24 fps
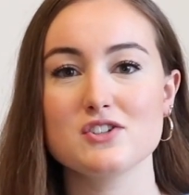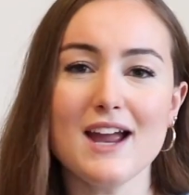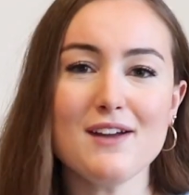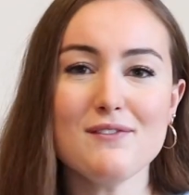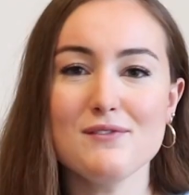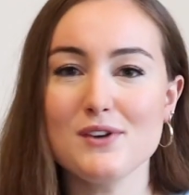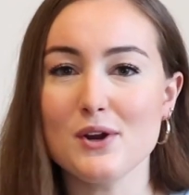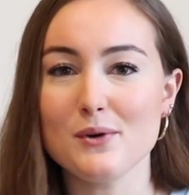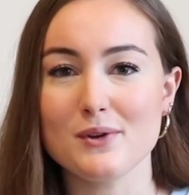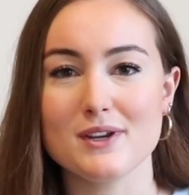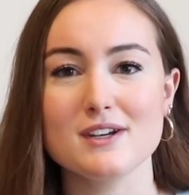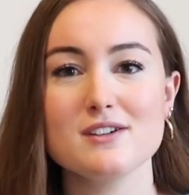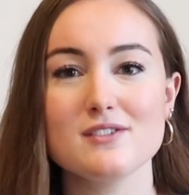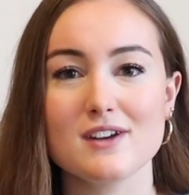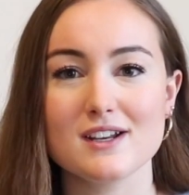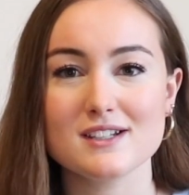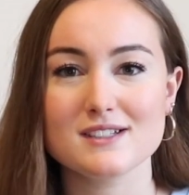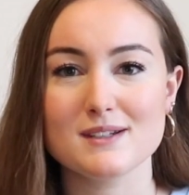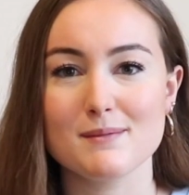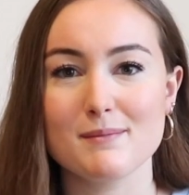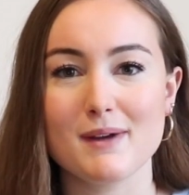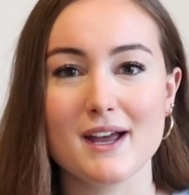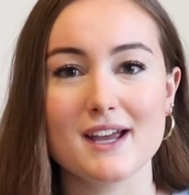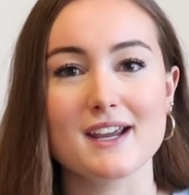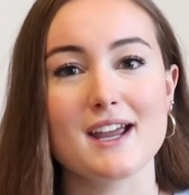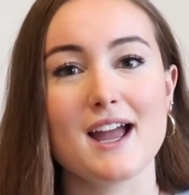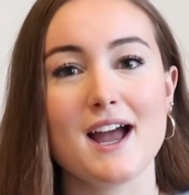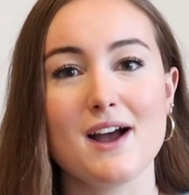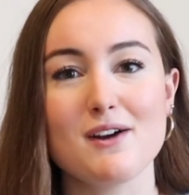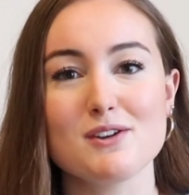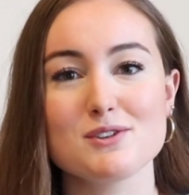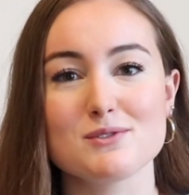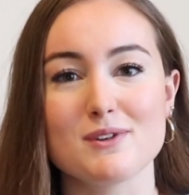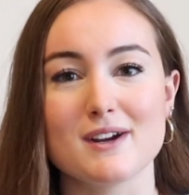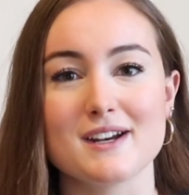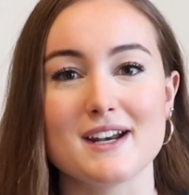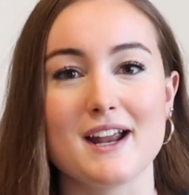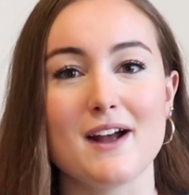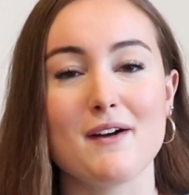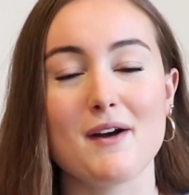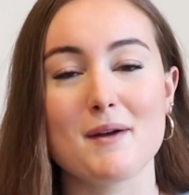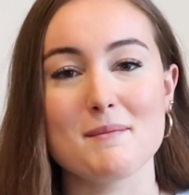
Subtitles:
I have no interest in buying a house right now.